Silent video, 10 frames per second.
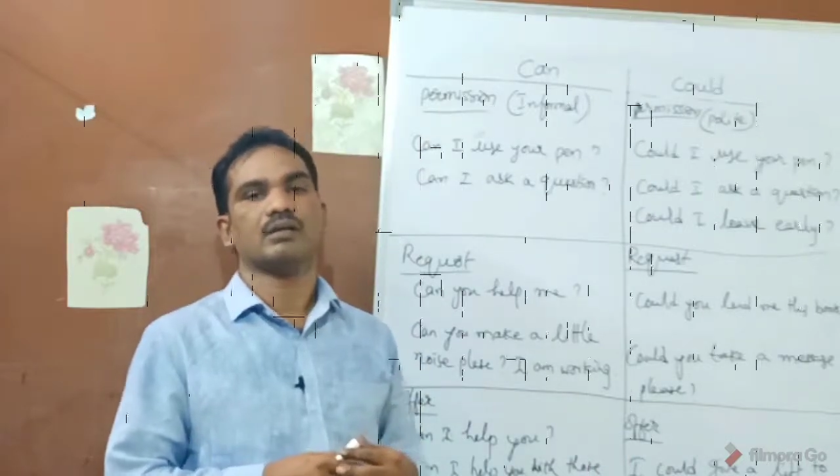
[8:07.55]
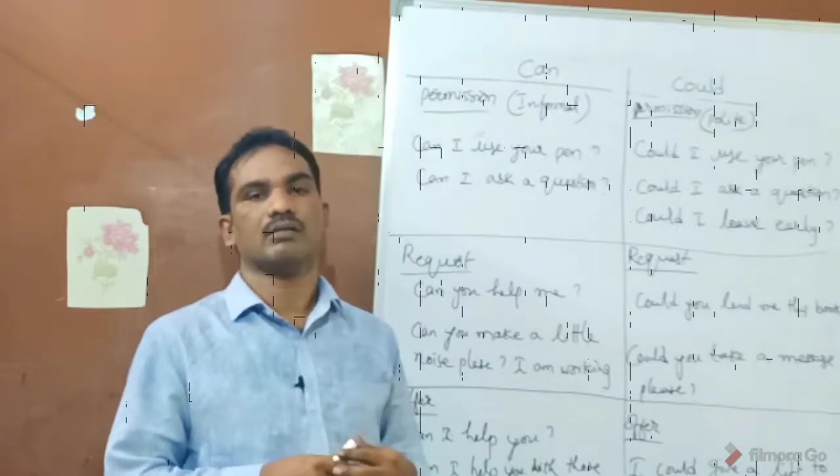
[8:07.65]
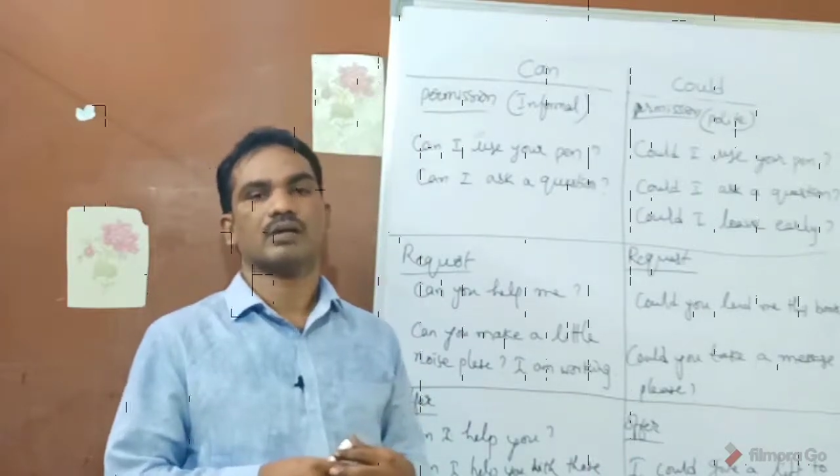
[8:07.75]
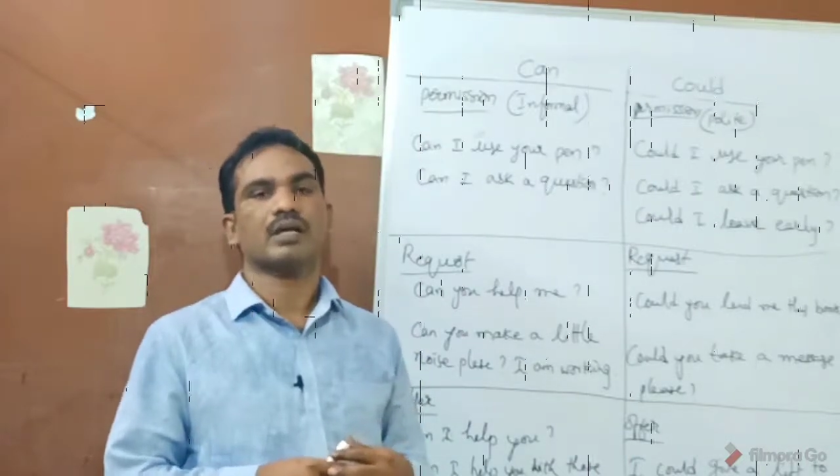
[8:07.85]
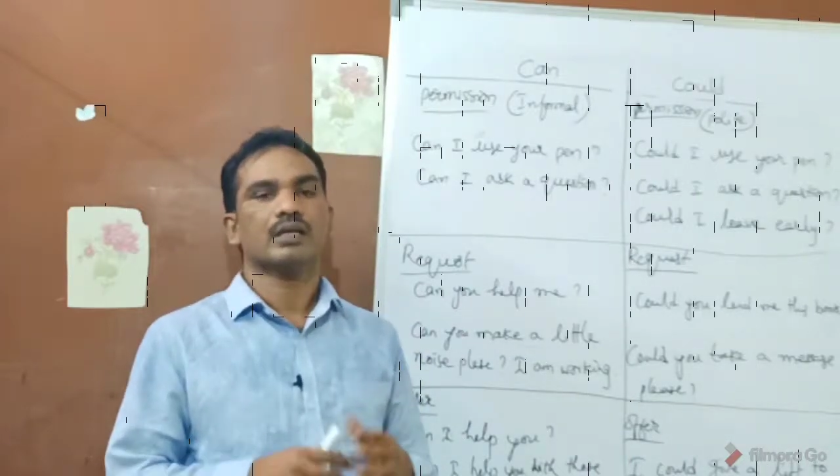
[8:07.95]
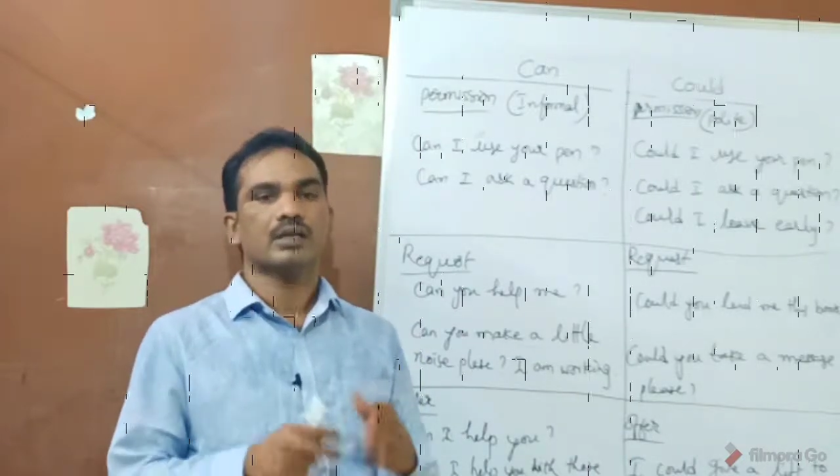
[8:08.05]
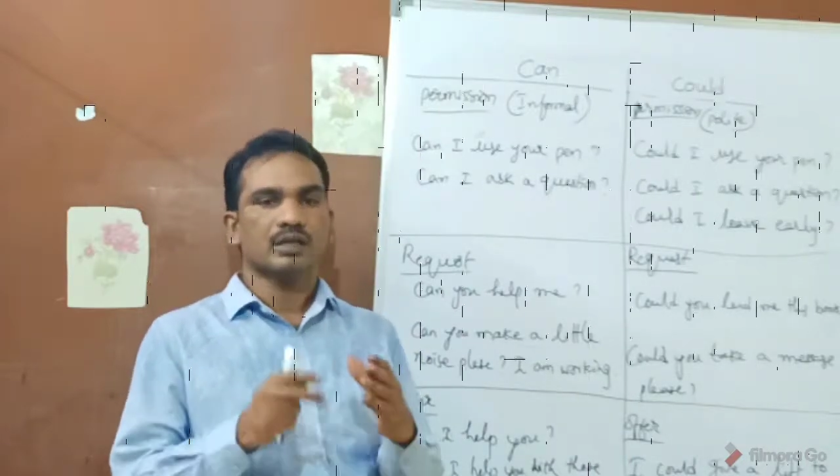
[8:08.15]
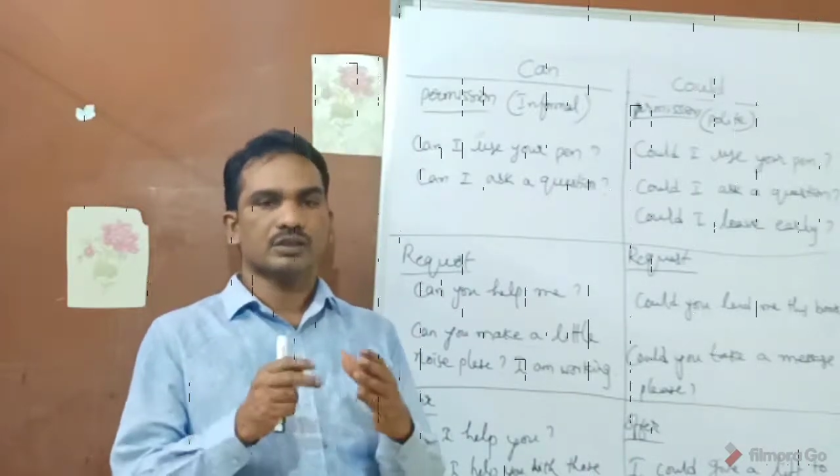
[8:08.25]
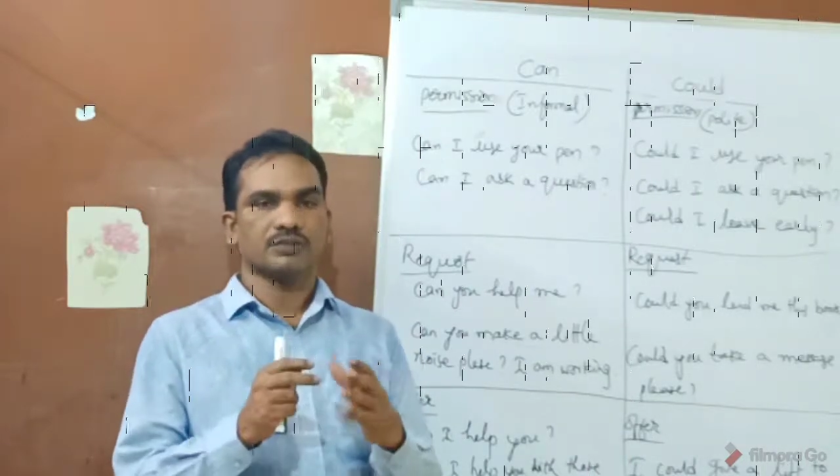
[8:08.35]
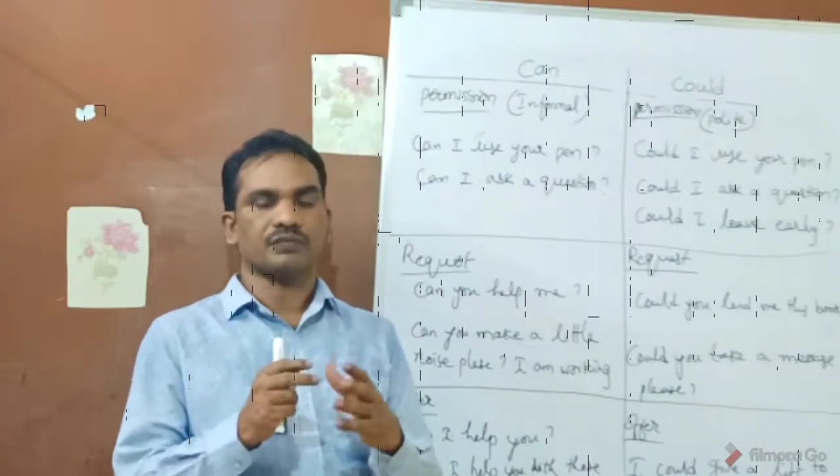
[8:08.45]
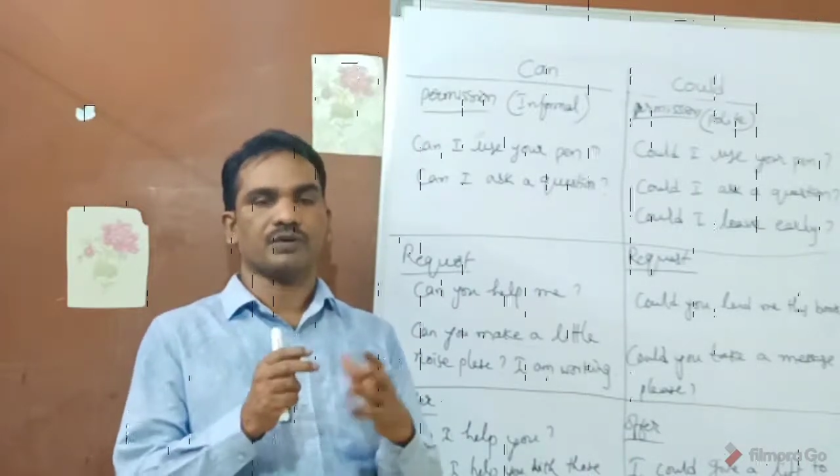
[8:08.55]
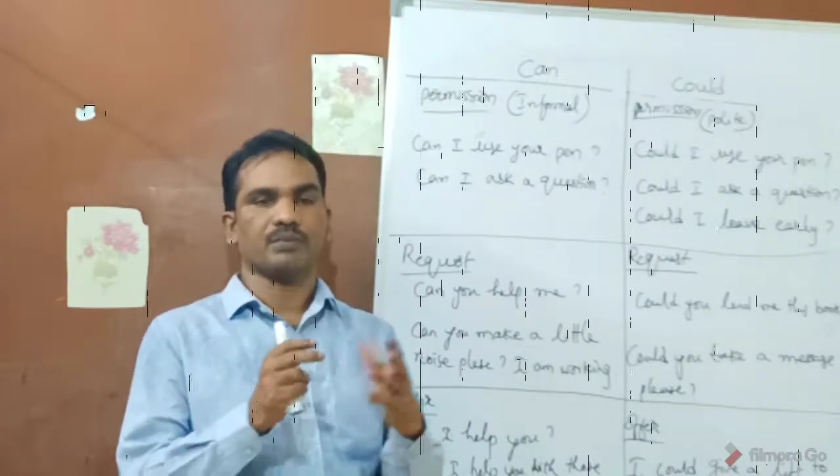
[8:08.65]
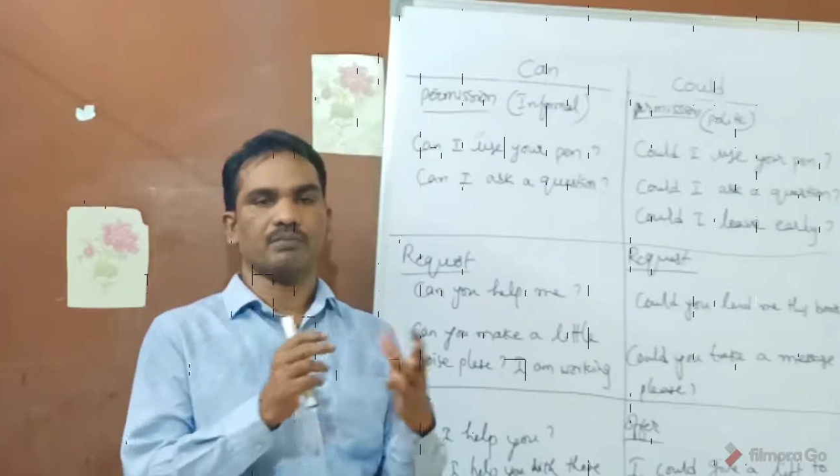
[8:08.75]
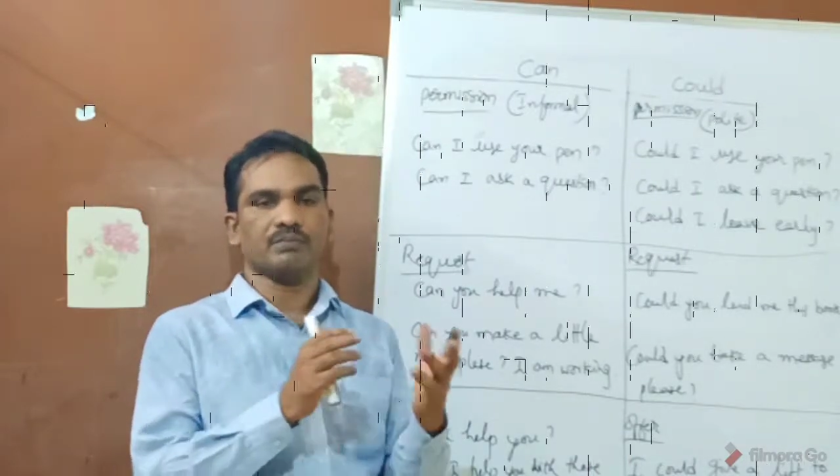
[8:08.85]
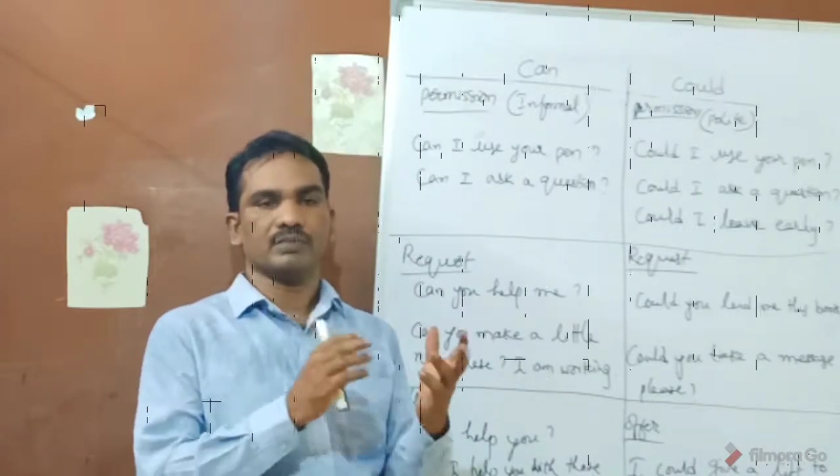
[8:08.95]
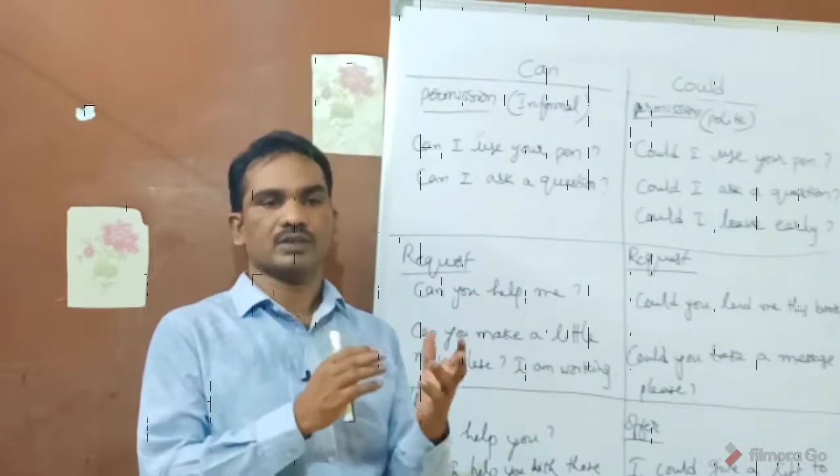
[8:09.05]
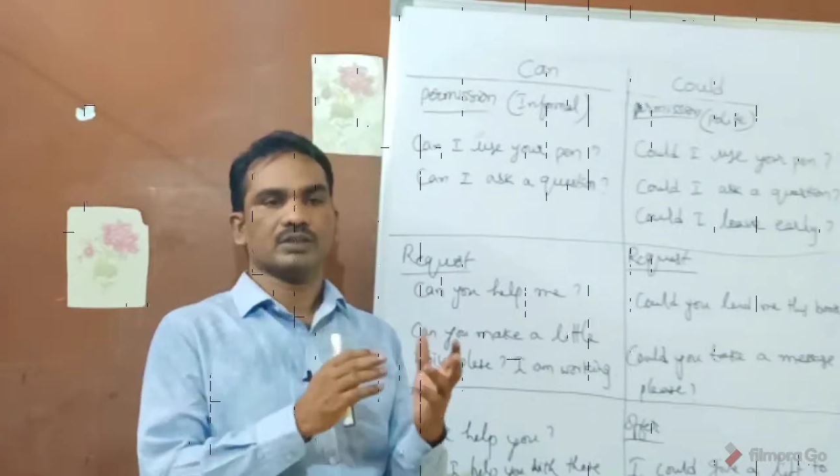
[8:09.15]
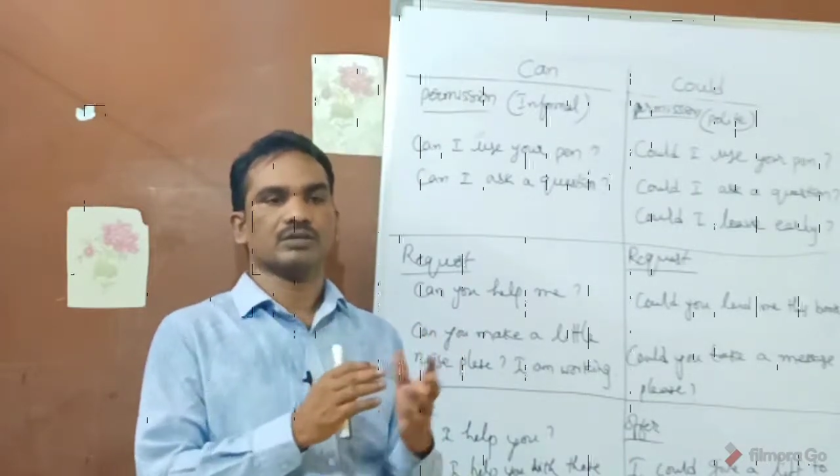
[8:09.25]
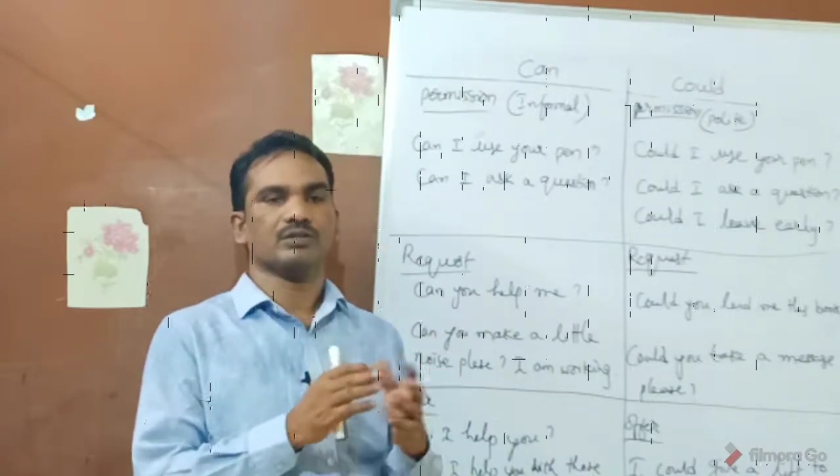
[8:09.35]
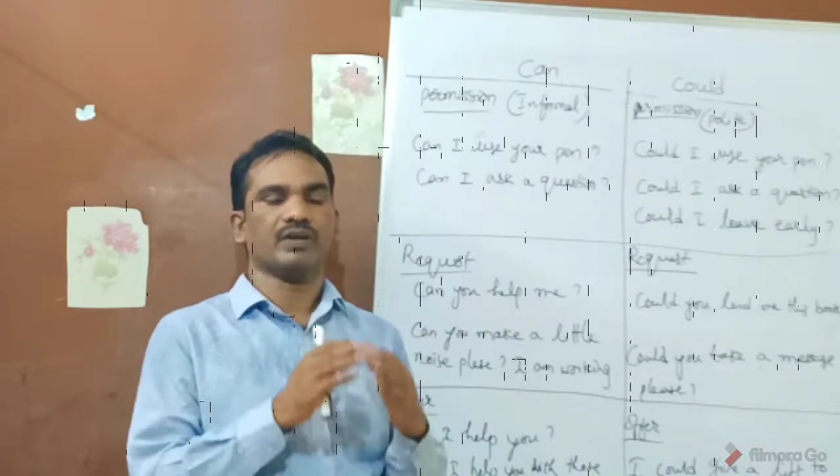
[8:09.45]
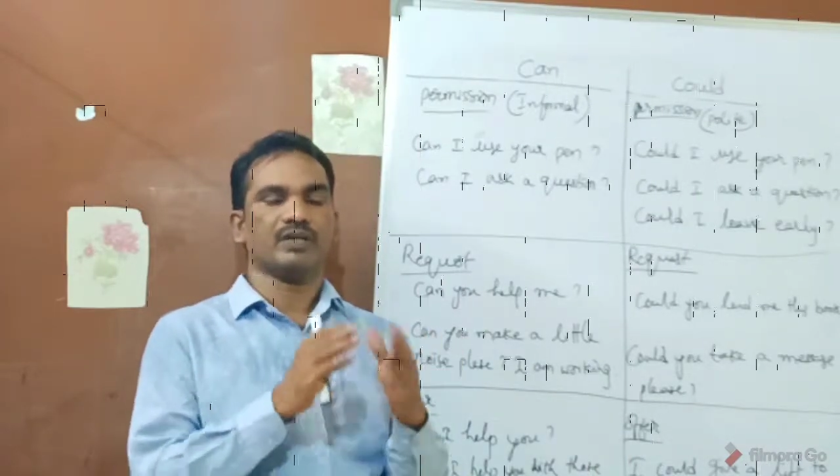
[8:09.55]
Okay, so when